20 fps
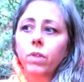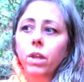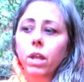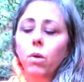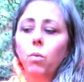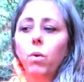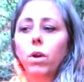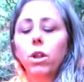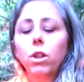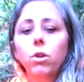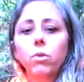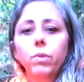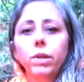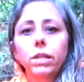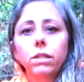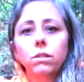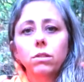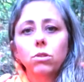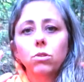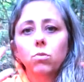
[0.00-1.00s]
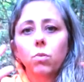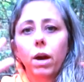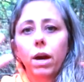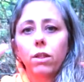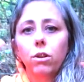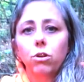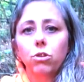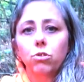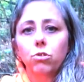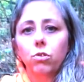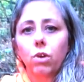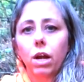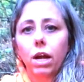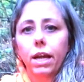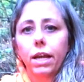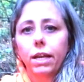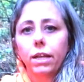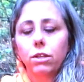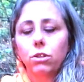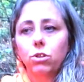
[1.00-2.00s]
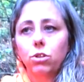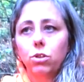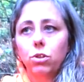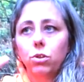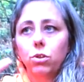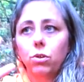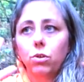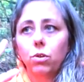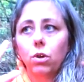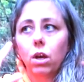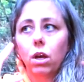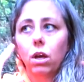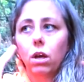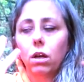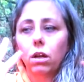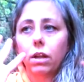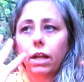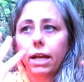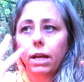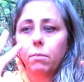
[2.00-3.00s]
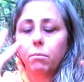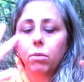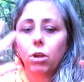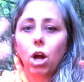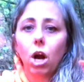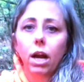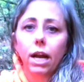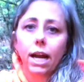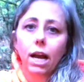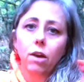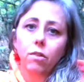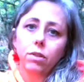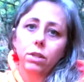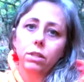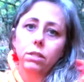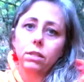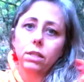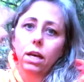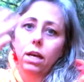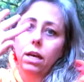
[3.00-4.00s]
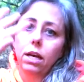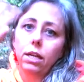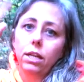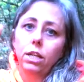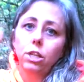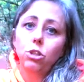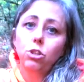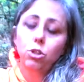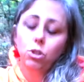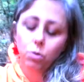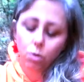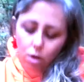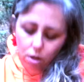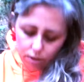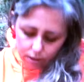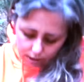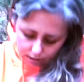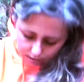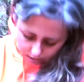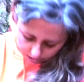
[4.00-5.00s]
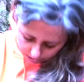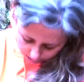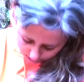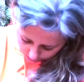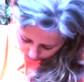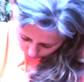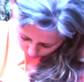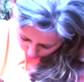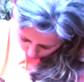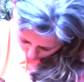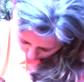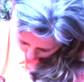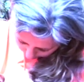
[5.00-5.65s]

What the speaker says: one of the reasons why they're trying to like block out the sun and do all these things, you cool